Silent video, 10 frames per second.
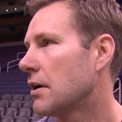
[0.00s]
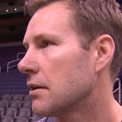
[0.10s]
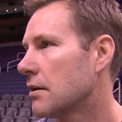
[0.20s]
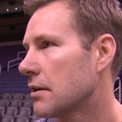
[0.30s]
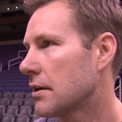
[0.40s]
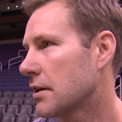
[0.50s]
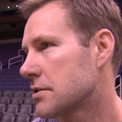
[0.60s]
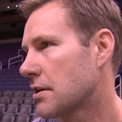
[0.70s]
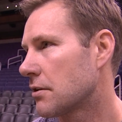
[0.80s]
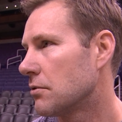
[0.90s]
Well, I
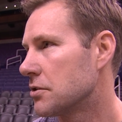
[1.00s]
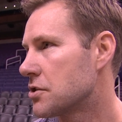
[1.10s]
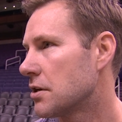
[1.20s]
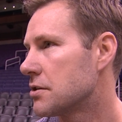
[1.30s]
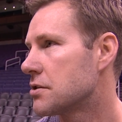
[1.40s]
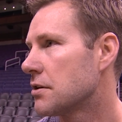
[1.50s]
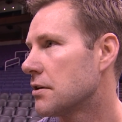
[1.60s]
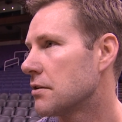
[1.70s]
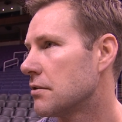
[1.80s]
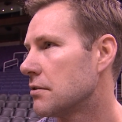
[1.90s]
guess I can only judge
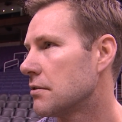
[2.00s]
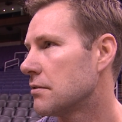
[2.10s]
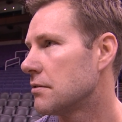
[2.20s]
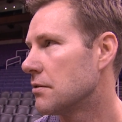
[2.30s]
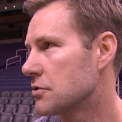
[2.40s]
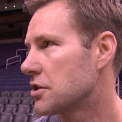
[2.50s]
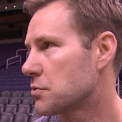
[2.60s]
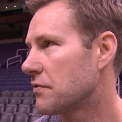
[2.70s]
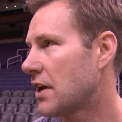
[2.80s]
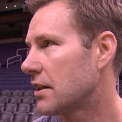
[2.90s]
since